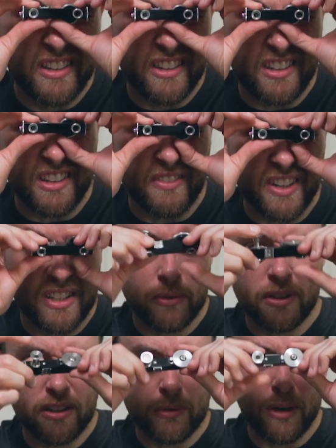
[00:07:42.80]
let's see, am I
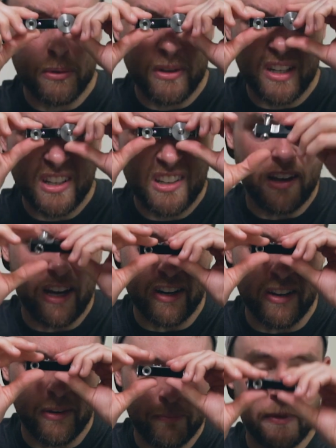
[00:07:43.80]
doing it the right way? I
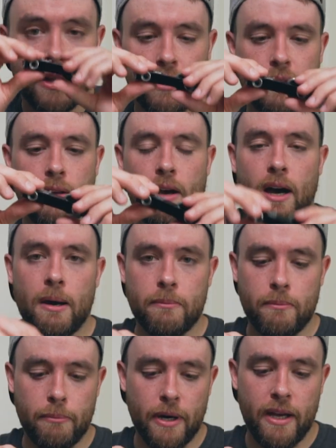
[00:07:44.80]
don't know.
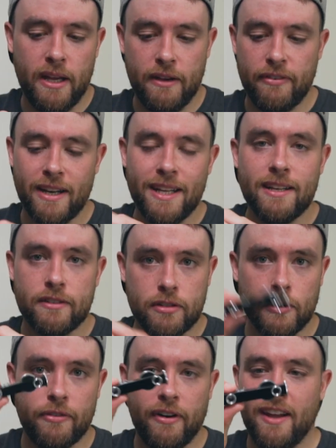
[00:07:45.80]
But if I needed
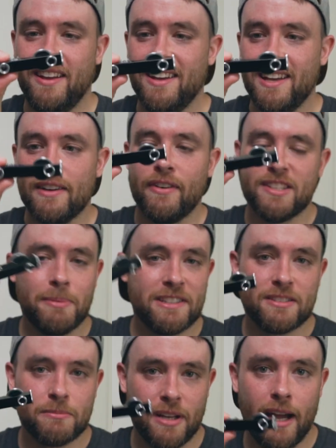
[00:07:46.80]
to, if I
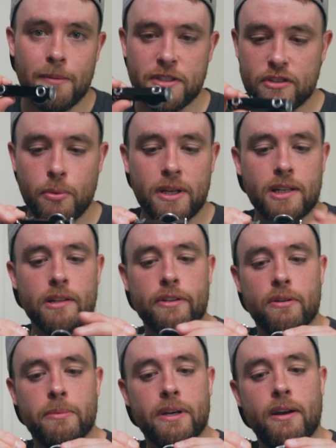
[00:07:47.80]
spent some time to tweak it a
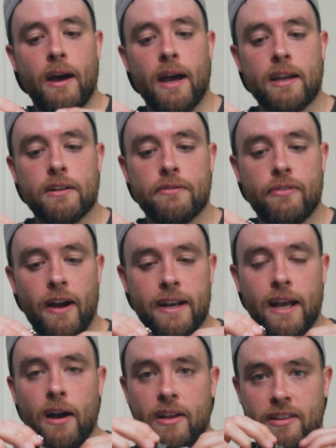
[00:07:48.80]
little bit, I could
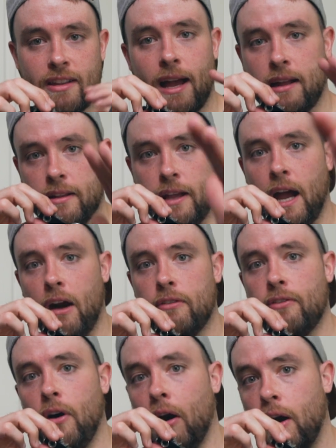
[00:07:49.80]
find out exactly how
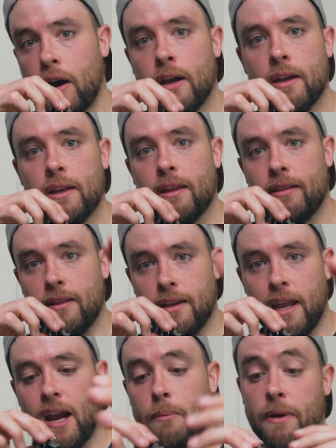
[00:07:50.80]
far the
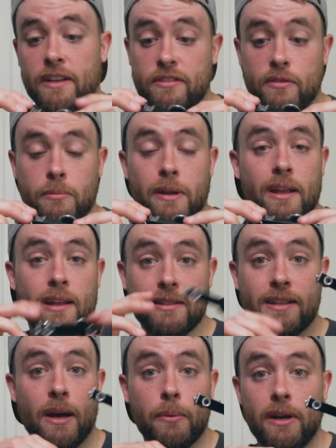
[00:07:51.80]
camera is from me, and
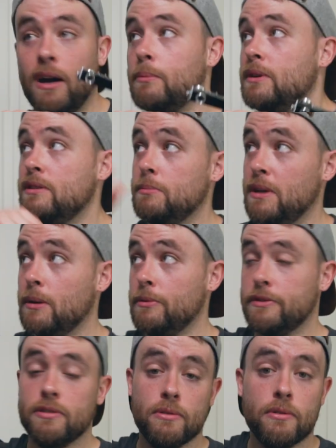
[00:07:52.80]
then that would help me to be
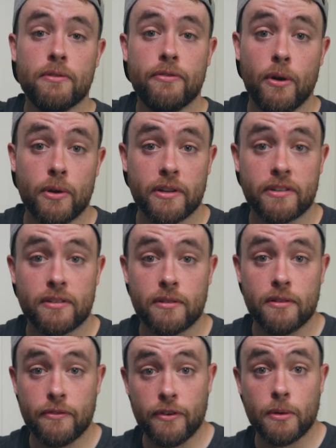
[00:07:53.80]
able to focus
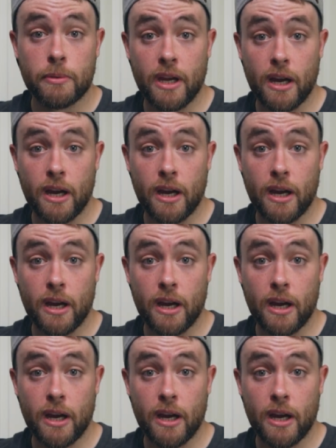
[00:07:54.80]
the film